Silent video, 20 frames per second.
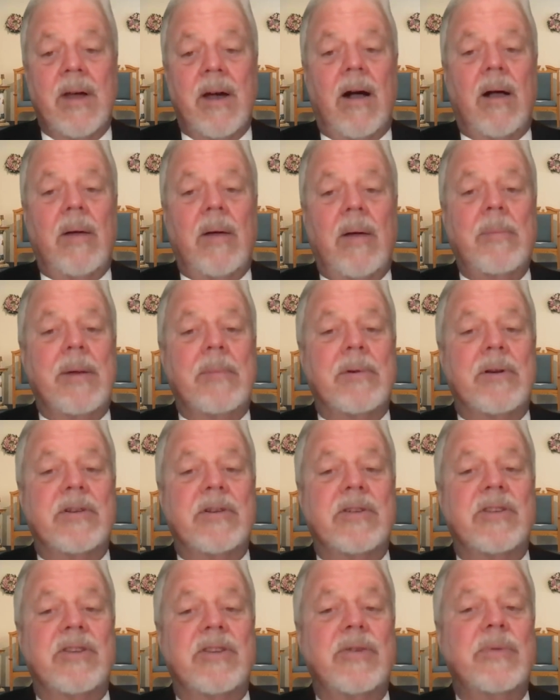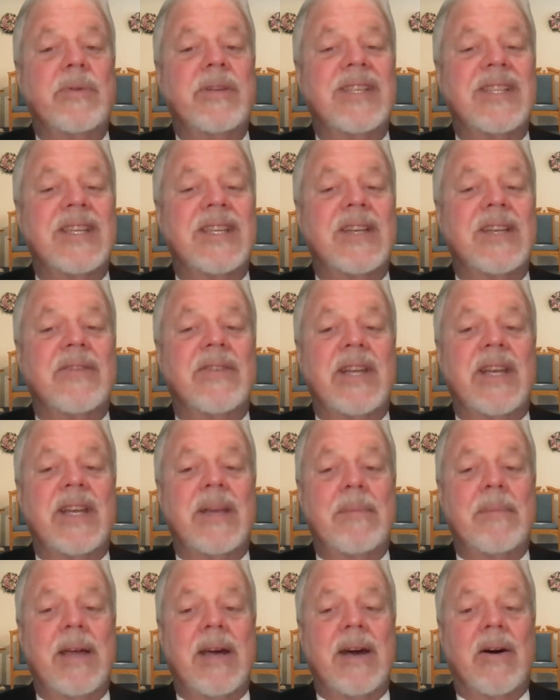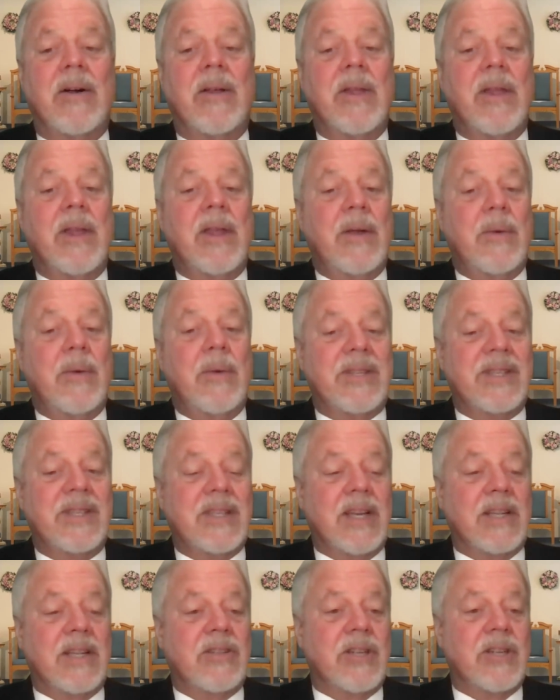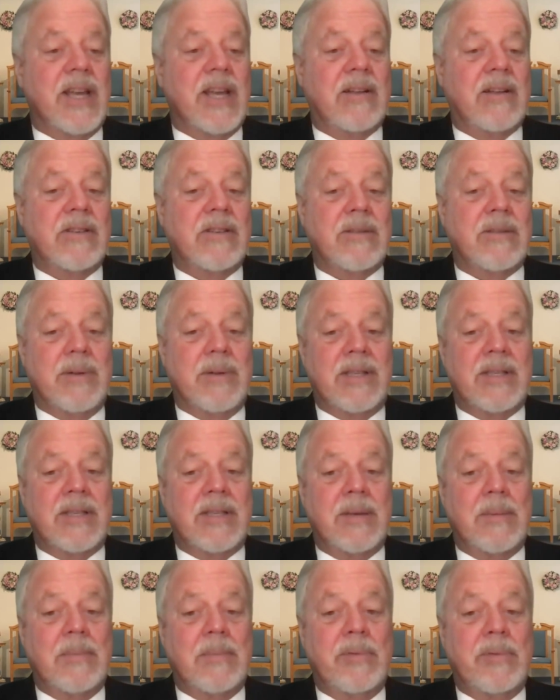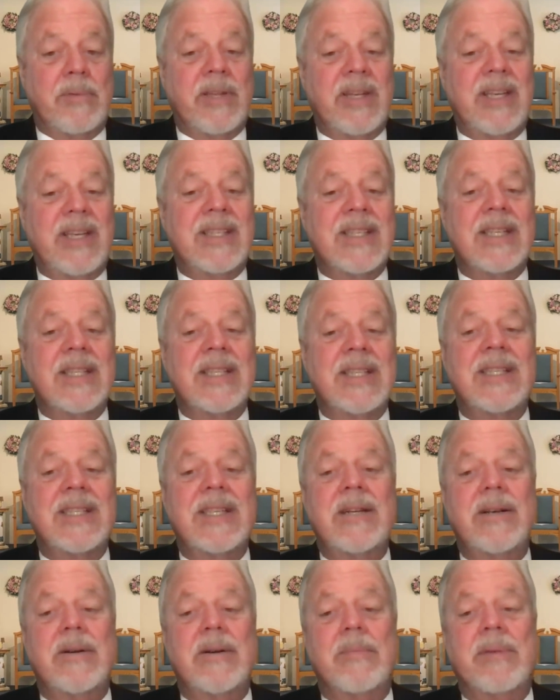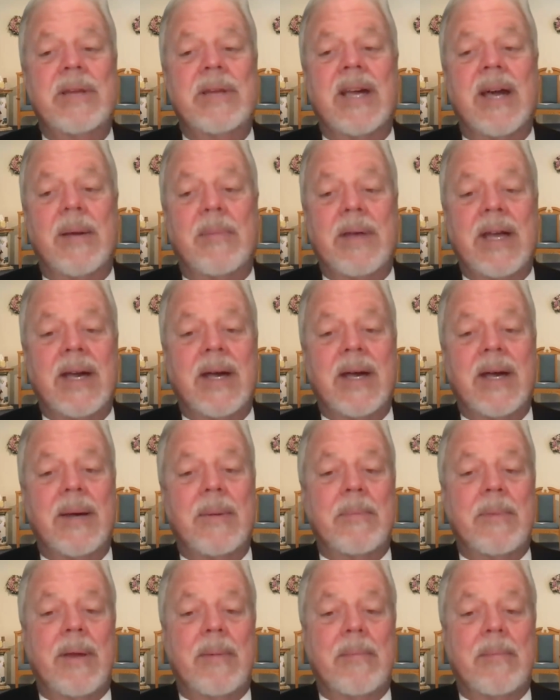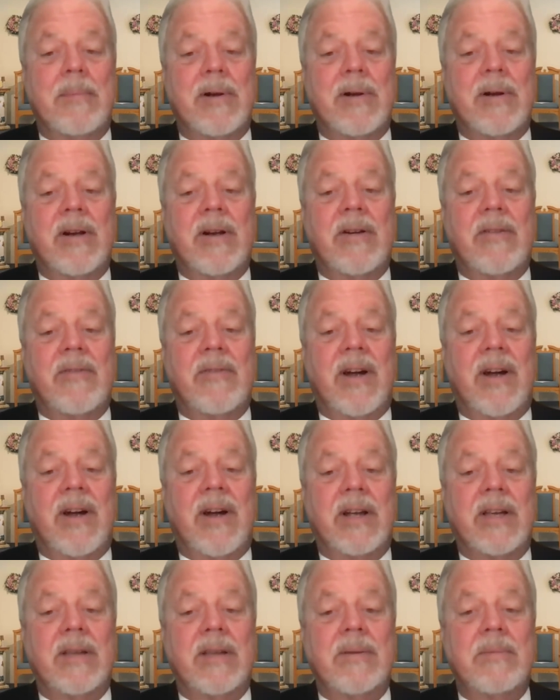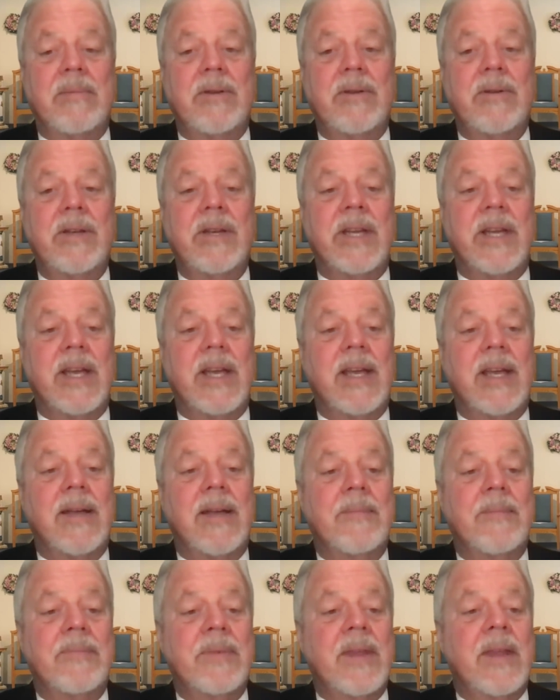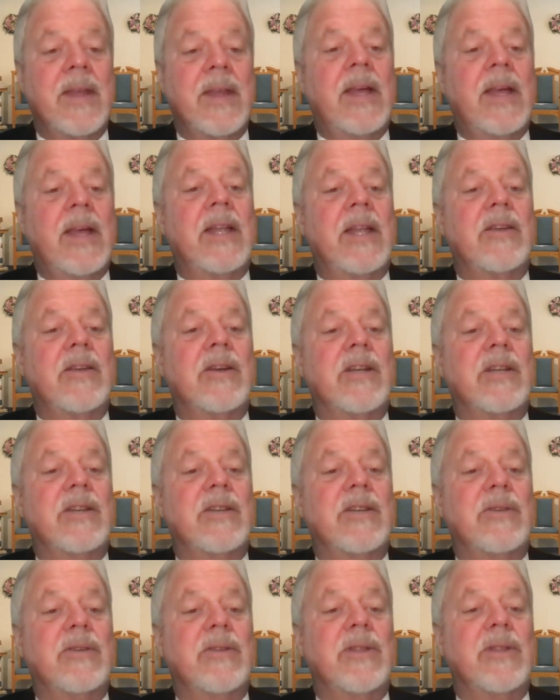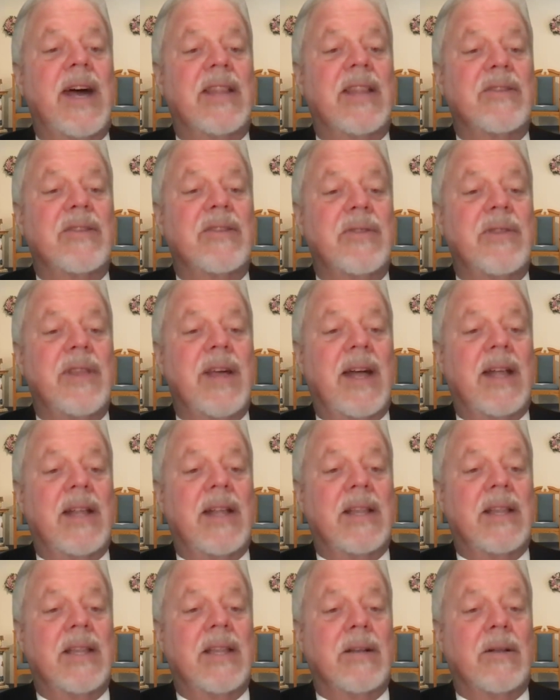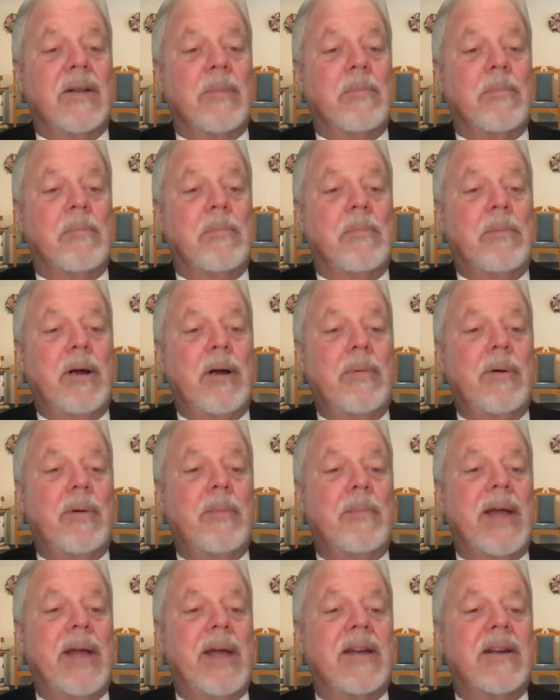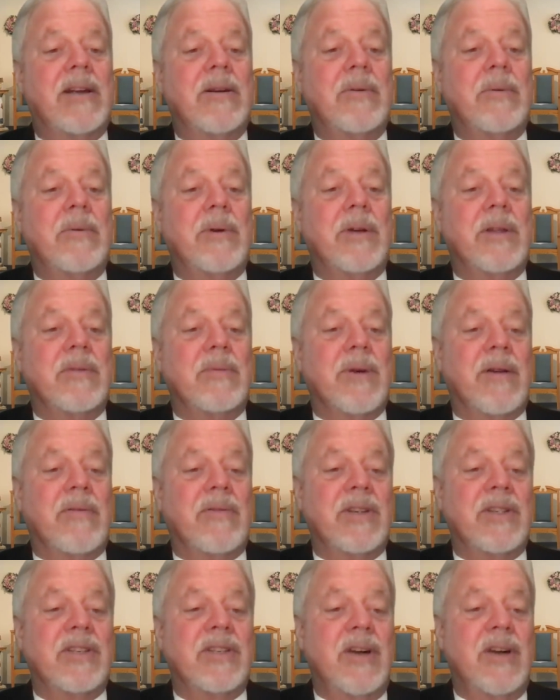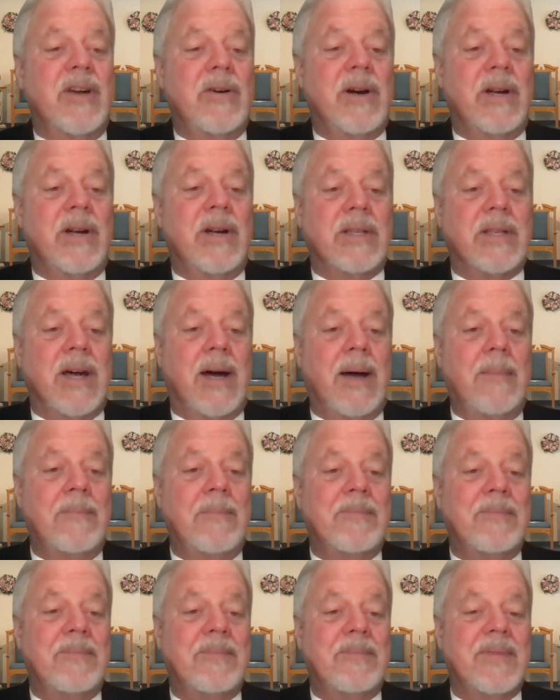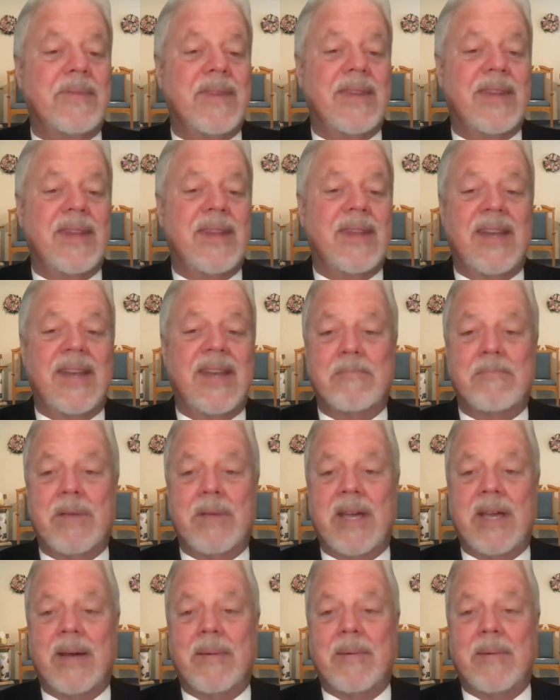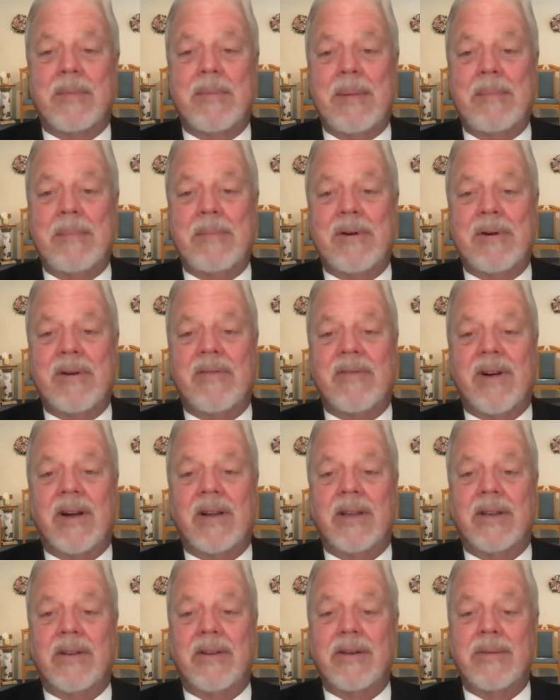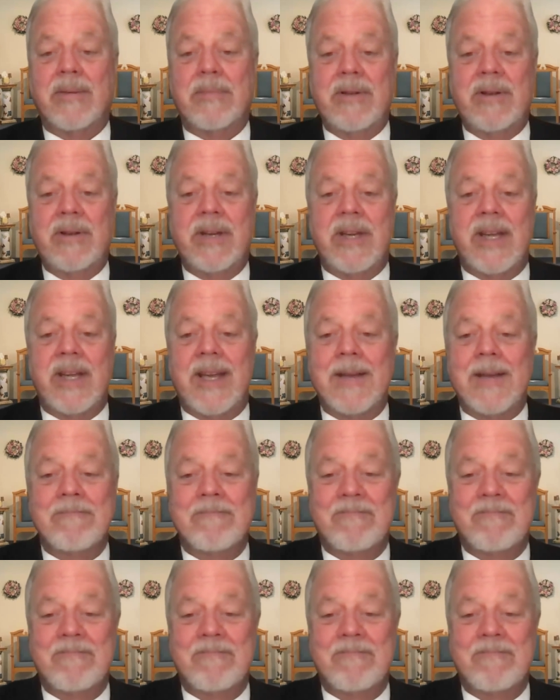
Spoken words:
All members do receive an email with such announcements. Please consider becoming a member of our community. And you can do that through that little purple banner with Reverend Joe on top and become a member of our little community.